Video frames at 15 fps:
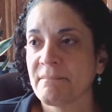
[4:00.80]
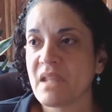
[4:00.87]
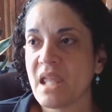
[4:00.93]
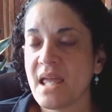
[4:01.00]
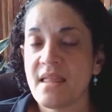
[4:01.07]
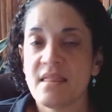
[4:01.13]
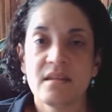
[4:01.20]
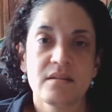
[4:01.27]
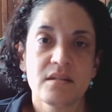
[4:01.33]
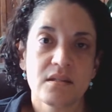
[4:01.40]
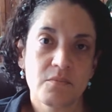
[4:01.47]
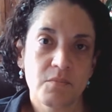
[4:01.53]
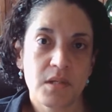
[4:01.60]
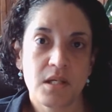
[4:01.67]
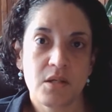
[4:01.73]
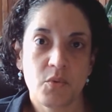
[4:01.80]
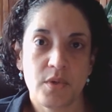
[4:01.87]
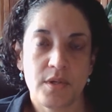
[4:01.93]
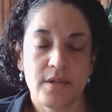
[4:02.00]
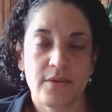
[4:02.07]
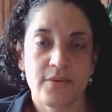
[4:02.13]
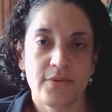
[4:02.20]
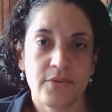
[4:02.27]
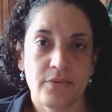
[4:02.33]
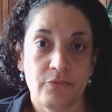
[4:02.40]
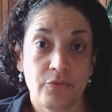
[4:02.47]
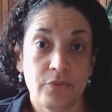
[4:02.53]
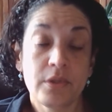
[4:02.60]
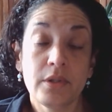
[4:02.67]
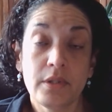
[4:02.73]
And this is me with
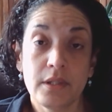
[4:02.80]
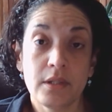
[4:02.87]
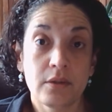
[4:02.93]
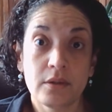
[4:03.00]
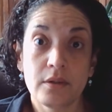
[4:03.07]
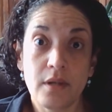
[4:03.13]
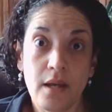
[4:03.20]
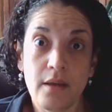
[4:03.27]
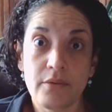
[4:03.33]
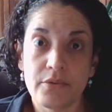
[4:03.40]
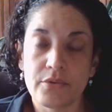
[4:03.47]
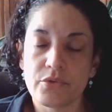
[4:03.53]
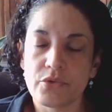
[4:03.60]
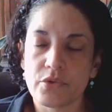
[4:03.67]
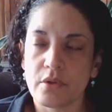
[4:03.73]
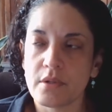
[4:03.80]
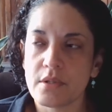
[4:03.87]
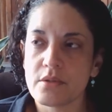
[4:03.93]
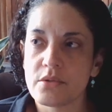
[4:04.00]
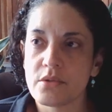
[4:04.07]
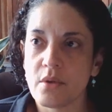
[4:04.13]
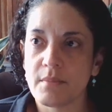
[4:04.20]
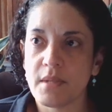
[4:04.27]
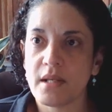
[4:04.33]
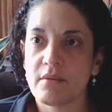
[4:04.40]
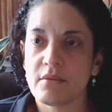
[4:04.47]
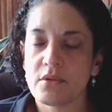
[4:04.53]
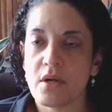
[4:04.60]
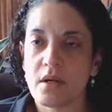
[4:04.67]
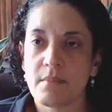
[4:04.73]
really good health insurance. So I'm not
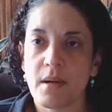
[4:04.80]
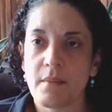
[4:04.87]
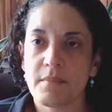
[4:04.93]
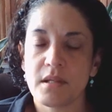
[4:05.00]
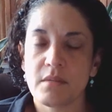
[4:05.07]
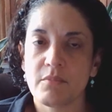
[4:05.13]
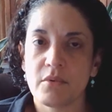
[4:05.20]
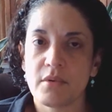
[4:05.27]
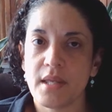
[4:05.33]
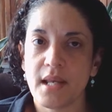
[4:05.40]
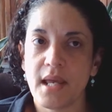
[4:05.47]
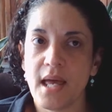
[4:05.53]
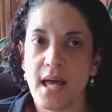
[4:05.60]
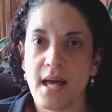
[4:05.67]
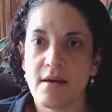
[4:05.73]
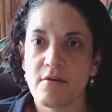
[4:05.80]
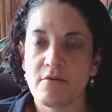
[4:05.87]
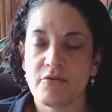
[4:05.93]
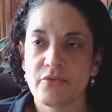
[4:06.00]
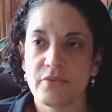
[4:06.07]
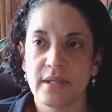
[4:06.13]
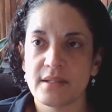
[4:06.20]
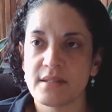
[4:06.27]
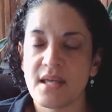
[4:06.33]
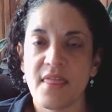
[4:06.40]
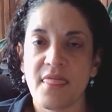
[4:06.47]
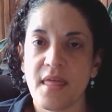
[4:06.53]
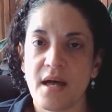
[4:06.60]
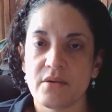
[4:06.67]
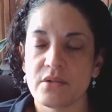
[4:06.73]
even talking about people that have like
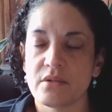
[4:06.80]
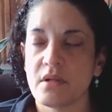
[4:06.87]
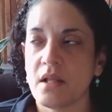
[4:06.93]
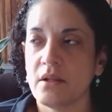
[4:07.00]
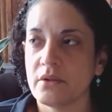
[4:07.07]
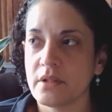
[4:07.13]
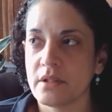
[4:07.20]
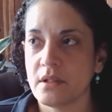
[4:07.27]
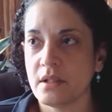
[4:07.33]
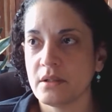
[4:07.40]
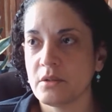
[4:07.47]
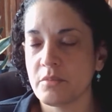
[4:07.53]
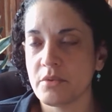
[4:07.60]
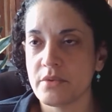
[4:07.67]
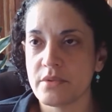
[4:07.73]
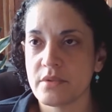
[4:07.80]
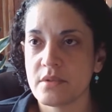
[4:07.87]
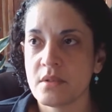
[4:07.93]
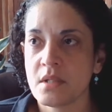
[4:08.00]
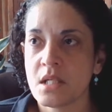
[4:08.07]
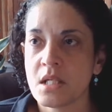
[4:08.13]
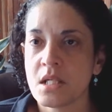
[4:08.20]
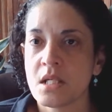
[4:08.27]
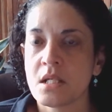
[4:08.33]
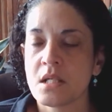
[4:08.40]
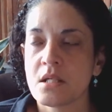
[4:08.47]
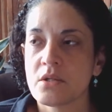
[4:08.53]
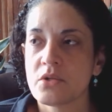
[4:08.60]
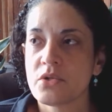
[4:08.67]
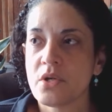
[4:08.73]
$10,000 deductibles.
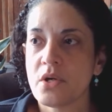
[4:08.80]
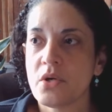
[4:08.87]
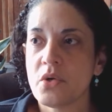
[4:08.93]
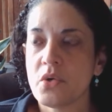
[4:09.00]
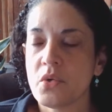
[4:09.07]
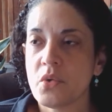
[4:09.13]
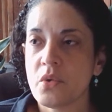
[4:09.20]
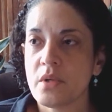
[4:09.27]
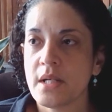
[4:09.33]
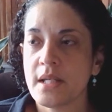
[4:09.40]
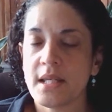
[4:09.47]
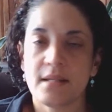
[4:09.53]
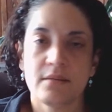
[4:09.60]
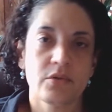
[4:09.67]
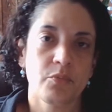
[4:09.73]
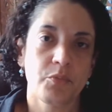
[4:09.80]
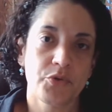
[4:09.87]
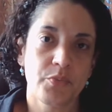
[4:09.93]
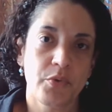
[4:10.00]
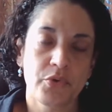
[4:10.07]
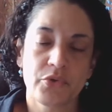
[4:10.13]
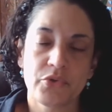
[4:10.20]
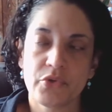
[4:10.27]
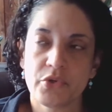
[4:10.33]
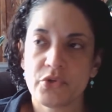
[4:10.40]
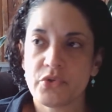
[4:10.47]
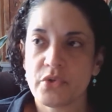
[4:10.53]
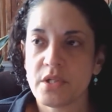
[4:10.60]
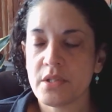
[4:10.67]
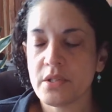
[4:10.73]
So again, postponed the
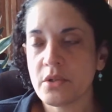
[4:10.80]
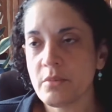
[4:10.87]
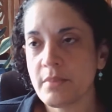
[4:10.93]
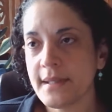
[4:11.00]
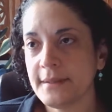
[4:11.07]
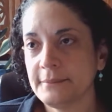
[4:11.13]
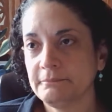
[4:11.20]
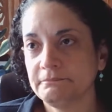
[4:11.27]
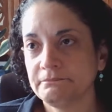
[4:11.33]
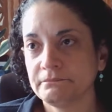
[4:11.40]
surgery a little bit,